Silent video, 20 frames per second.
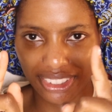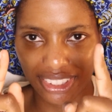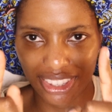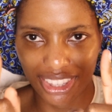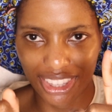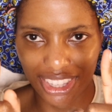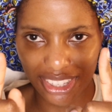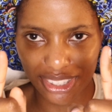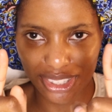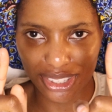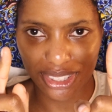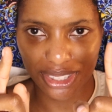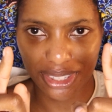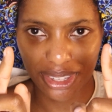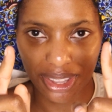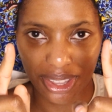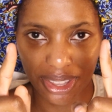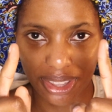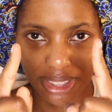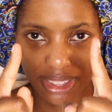this.
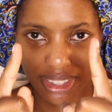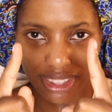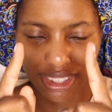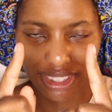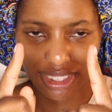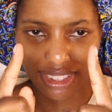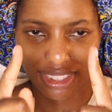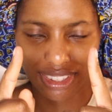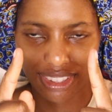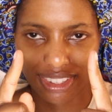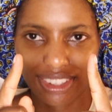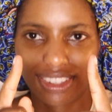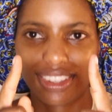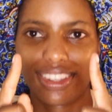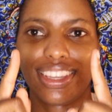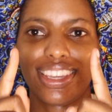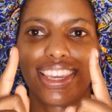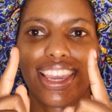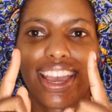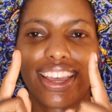
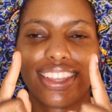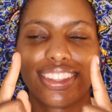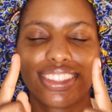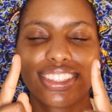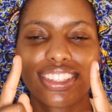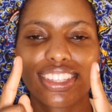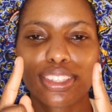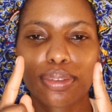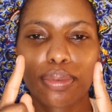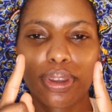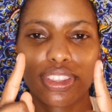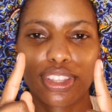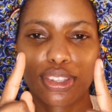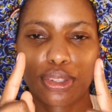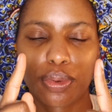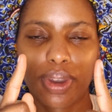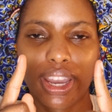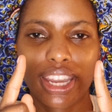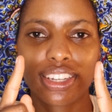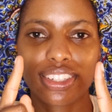Yeah, it's about this
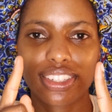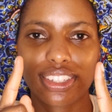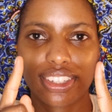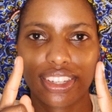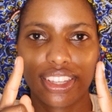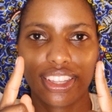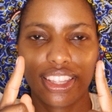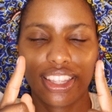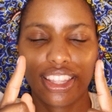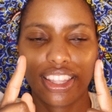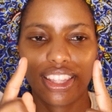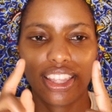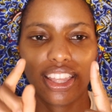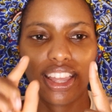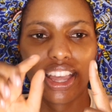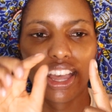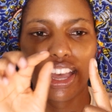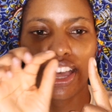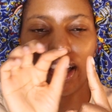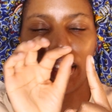wide.
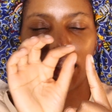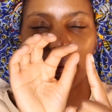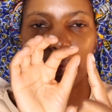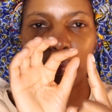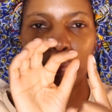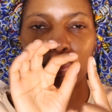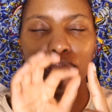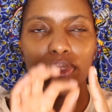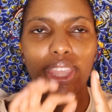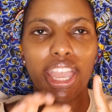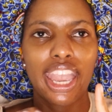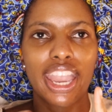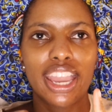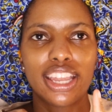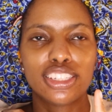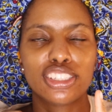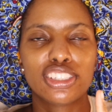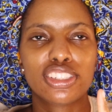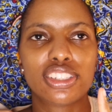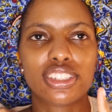
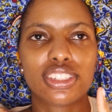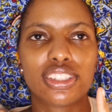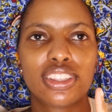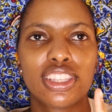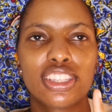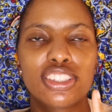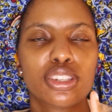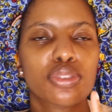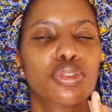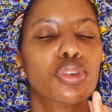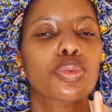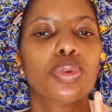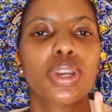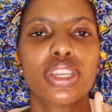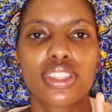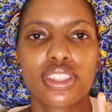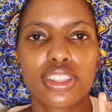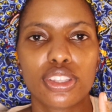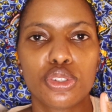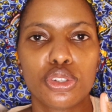And there's different
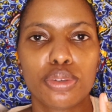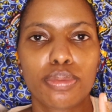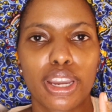ways that they do